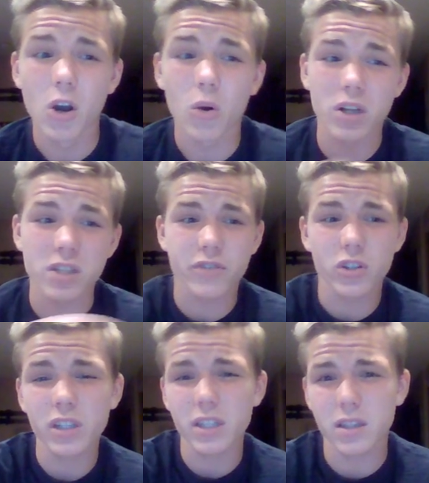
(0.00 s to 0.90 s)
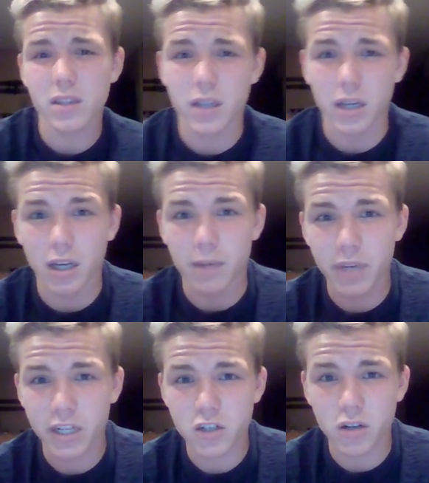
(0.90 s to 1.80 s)
Whereas if you look at the
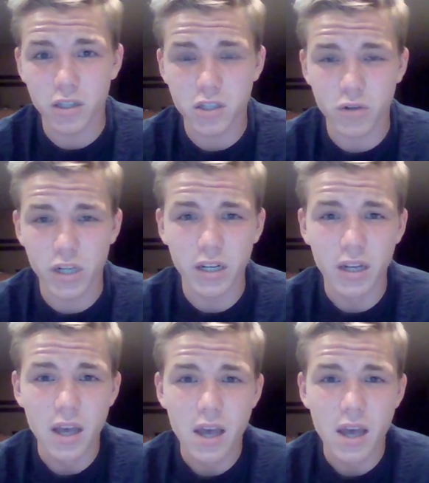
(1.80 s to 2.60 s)
picture on the screen,